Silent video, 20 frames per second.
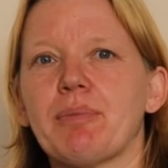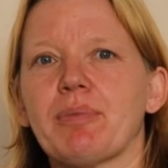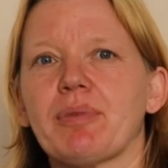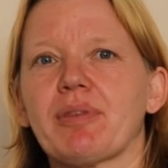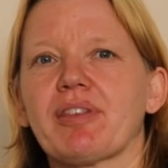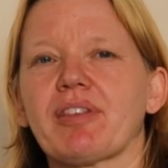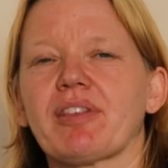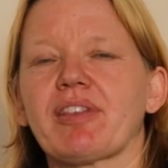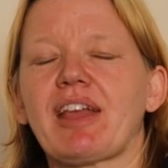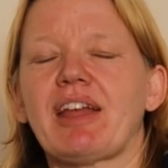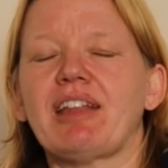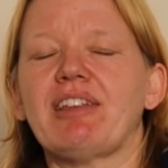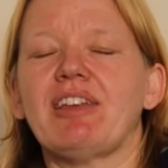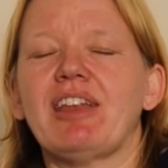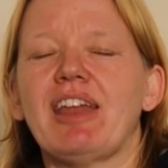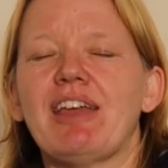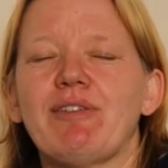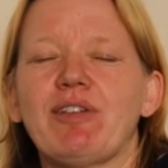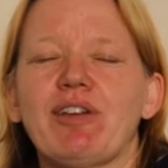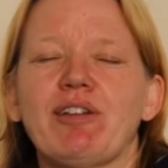
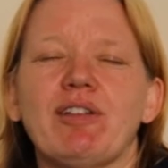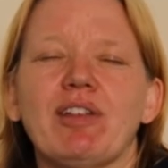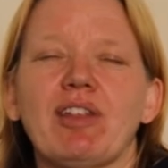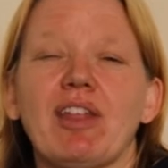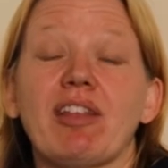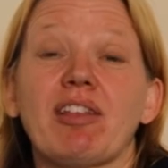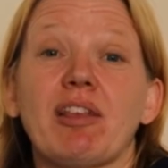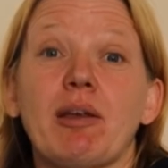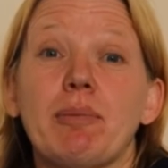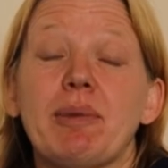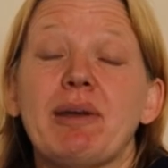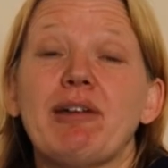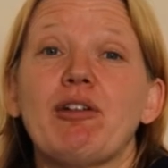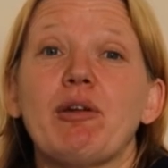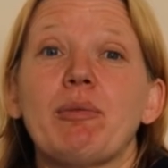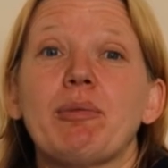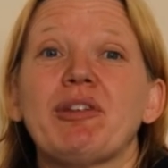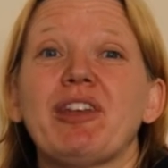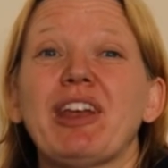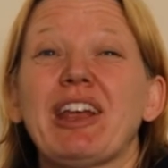Scandinavia and
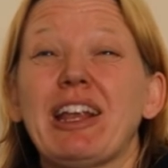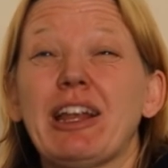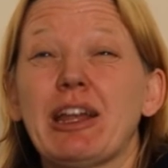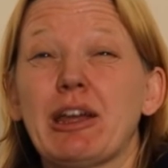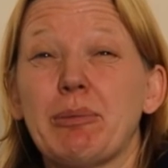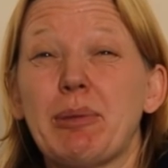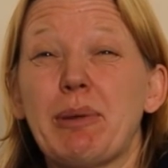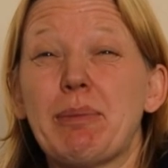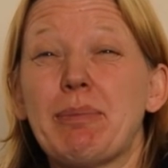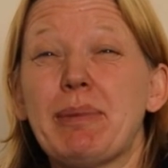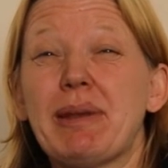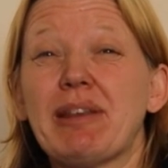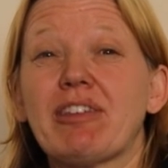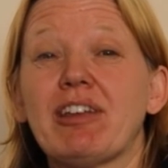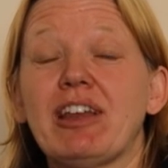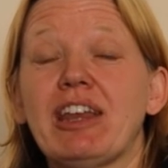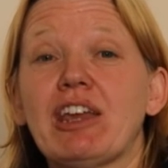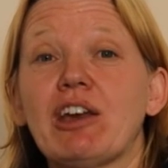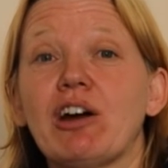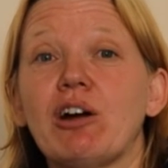Siberia in particular can be
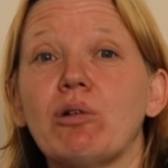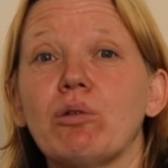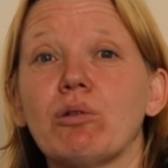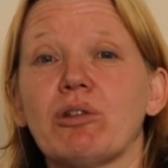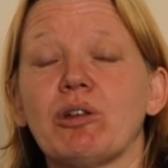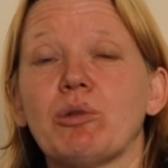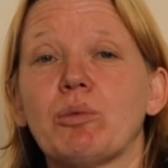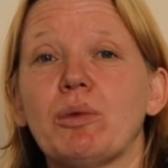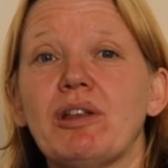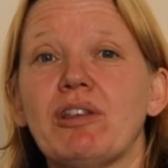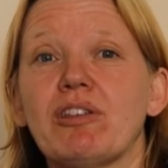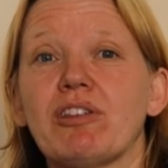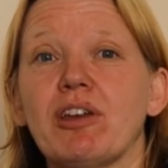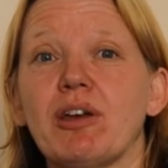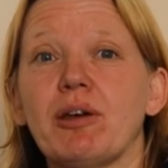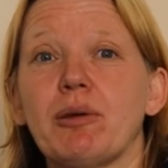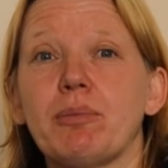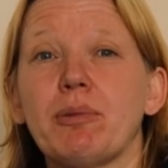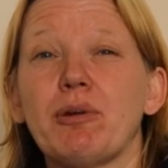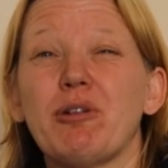bitterly cold in
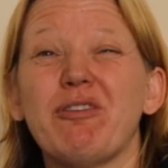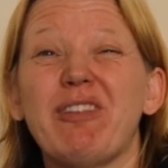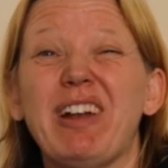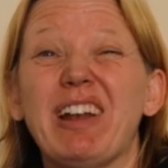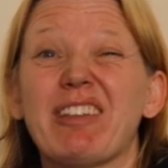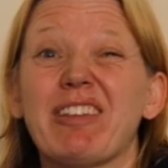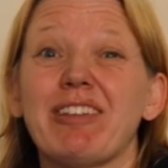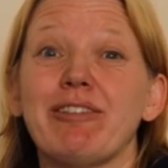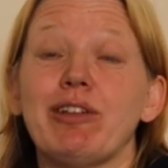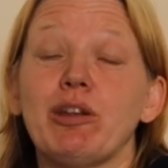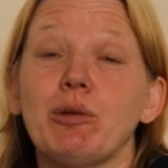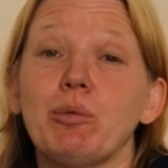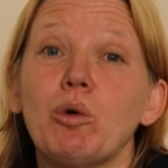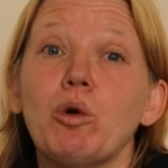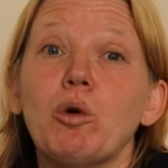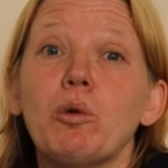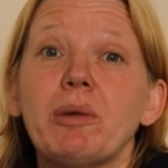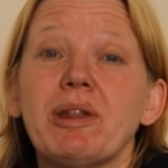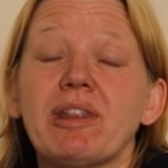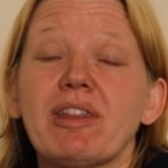winter but relatively
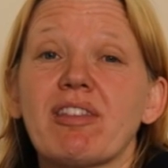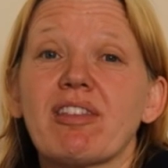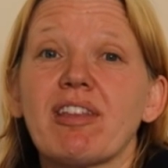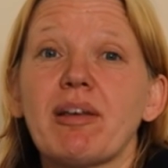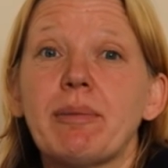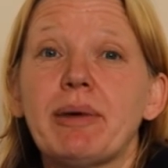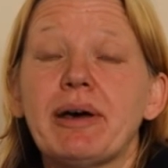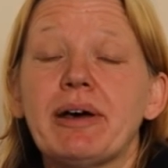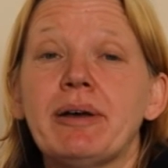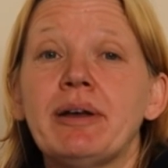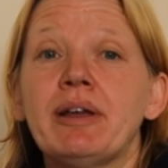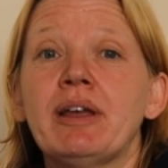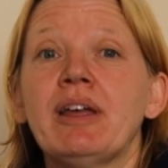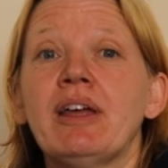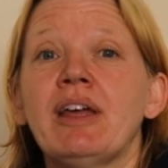warm in the summer.